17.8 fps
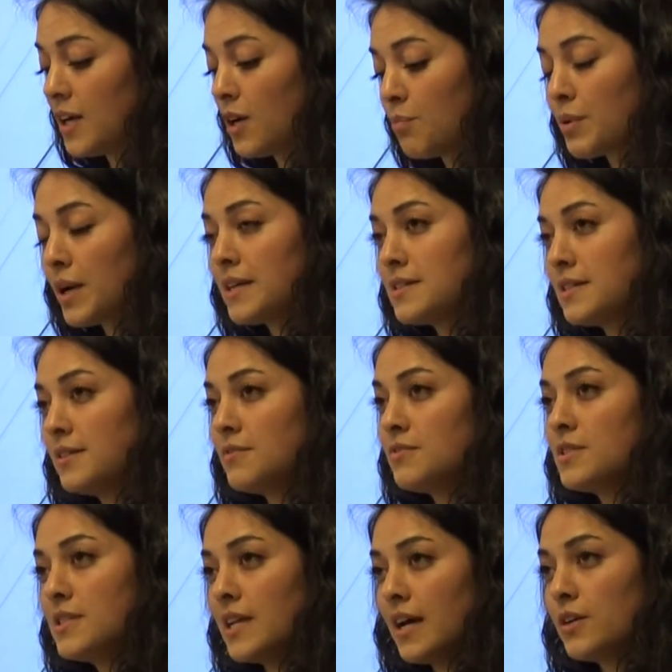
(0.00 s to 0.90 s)

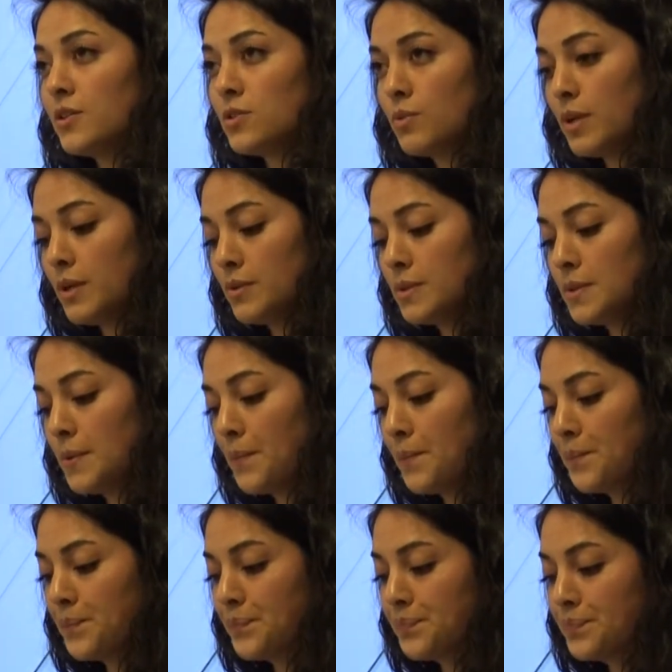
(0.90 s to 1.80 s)
oppressive status quo.
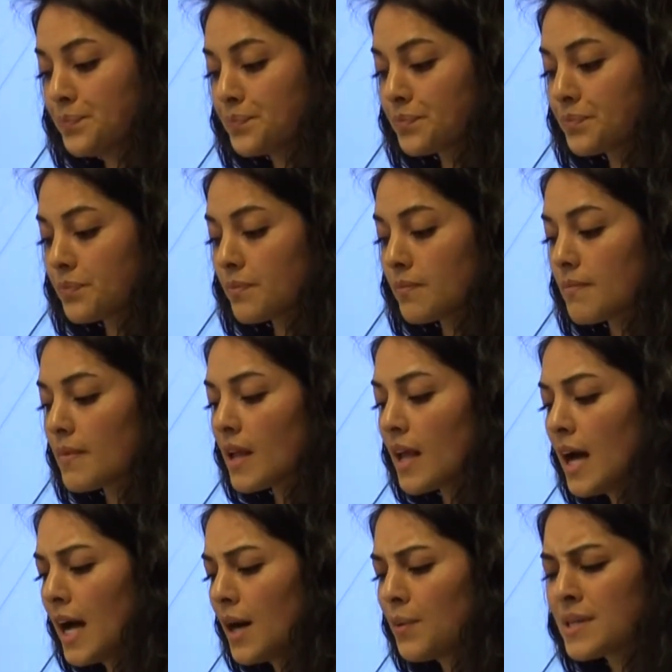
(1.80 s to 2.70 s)

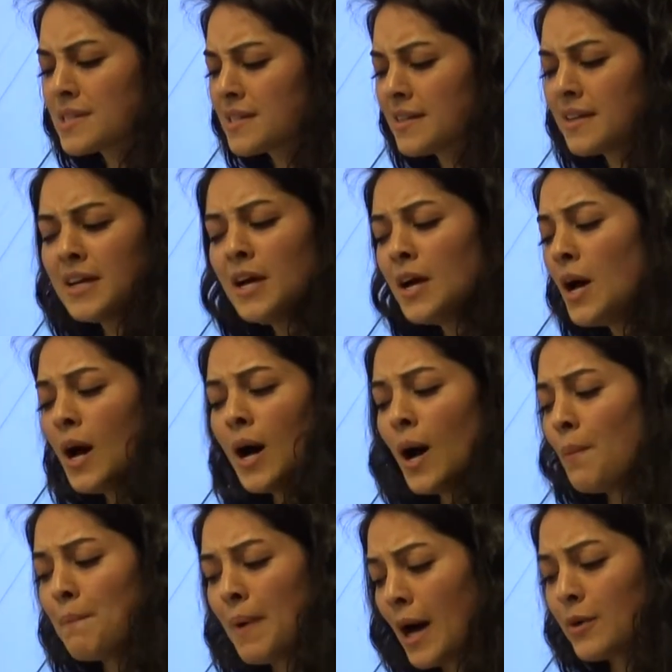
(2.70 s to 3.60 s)
I wasn't
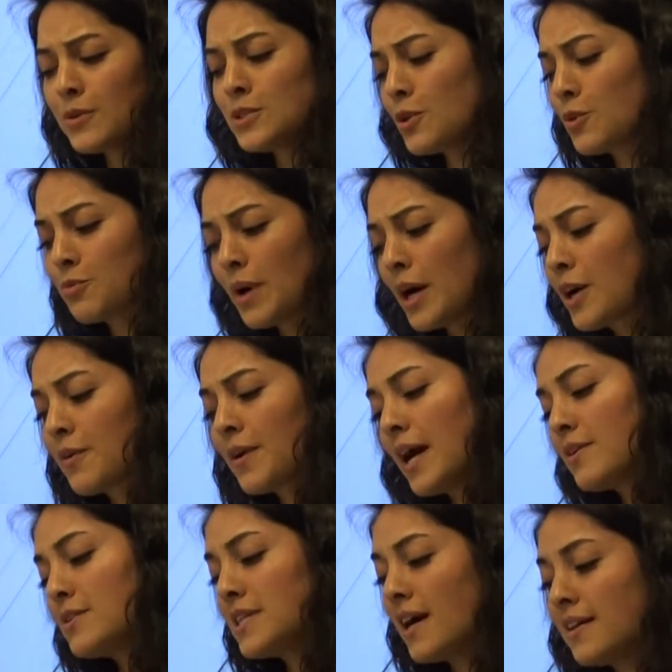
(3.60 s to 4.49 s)
about to run
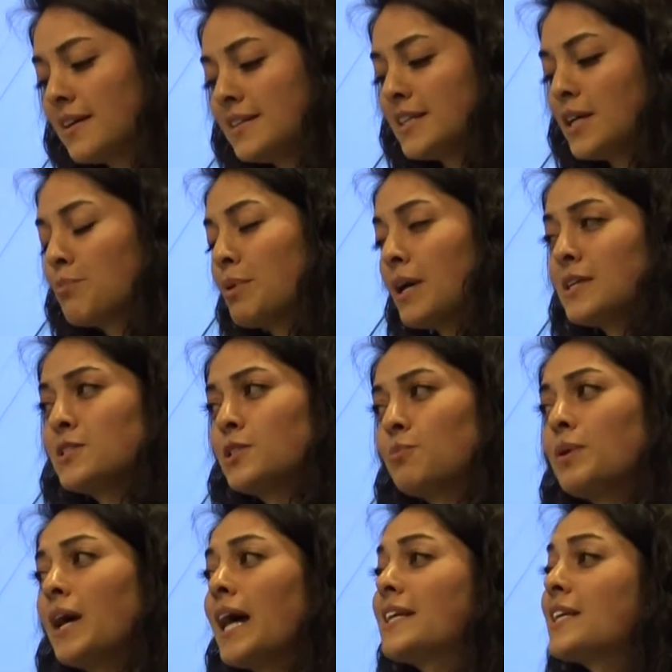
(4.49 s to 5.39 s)
around telling the oppressed to
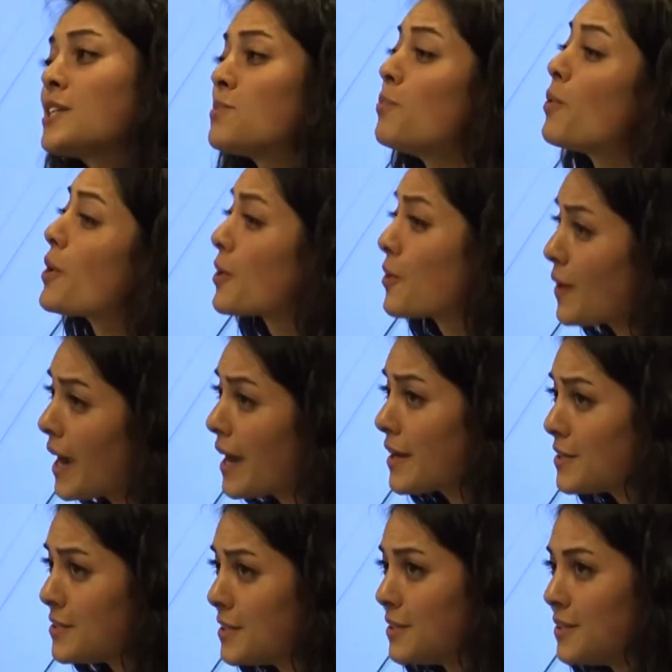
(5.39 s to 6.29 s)
practice more
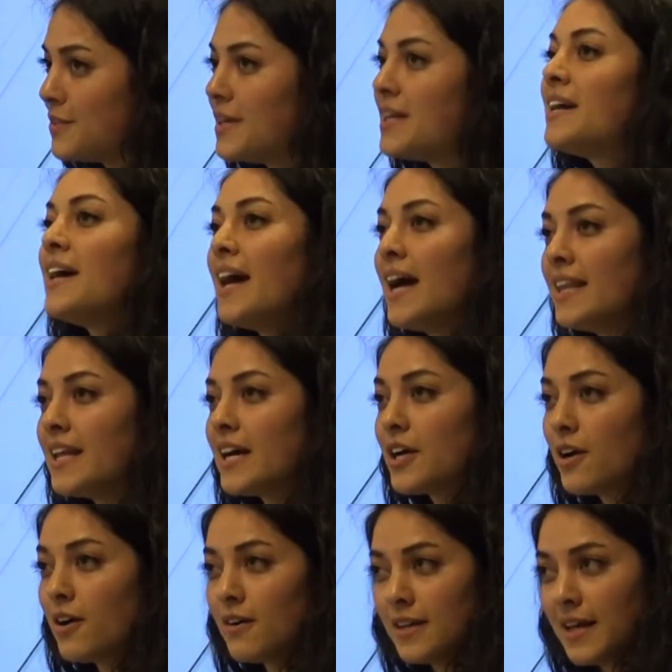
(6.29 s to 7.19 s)
gratitude and
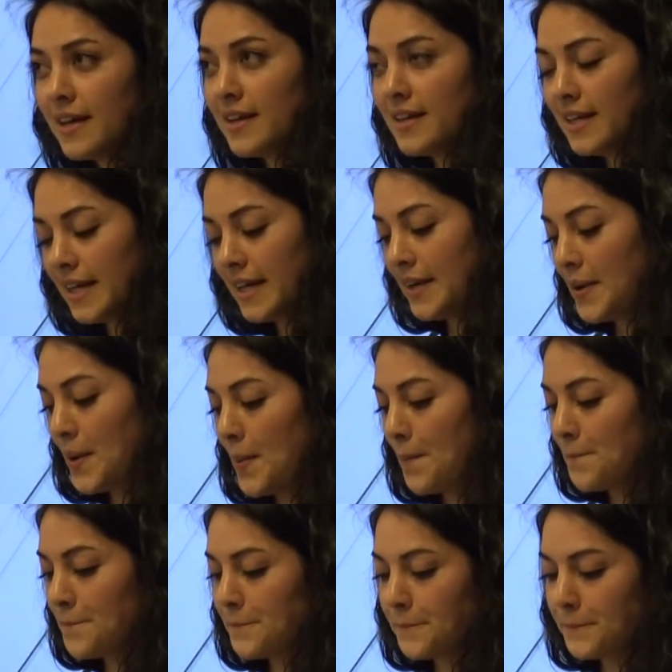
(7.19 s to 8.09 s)
then call that a day.
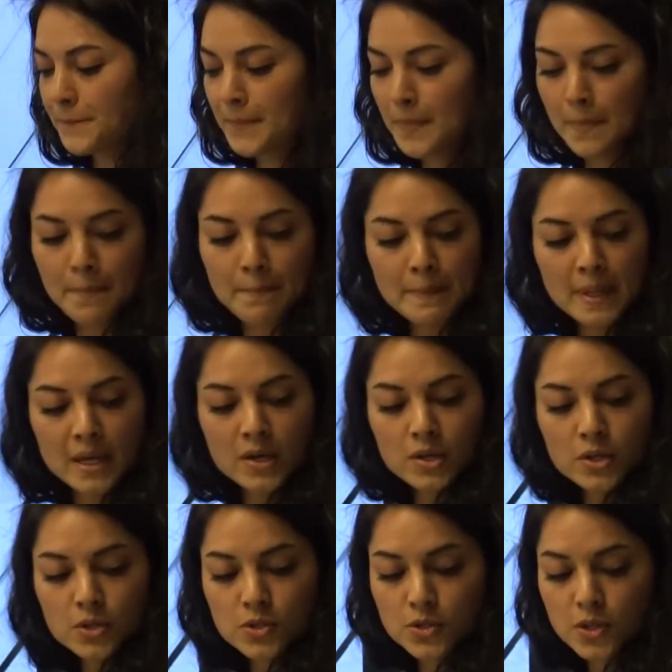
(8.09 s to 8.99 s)

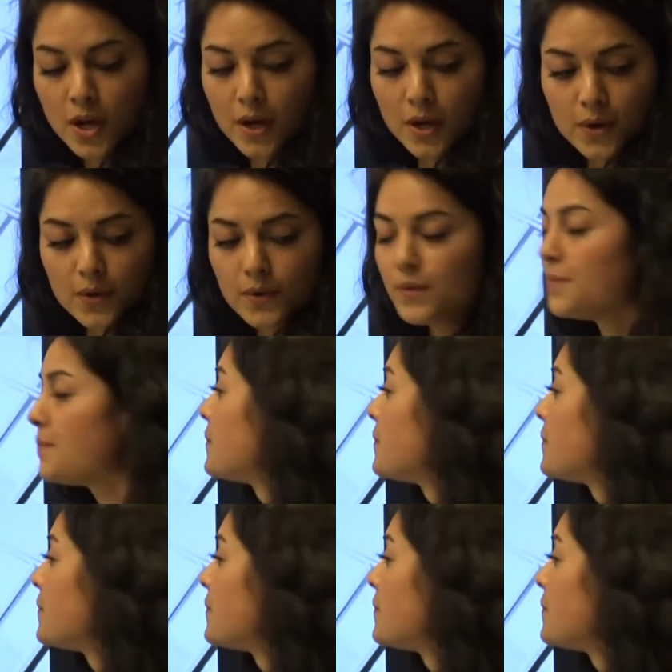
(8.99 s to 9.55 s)
So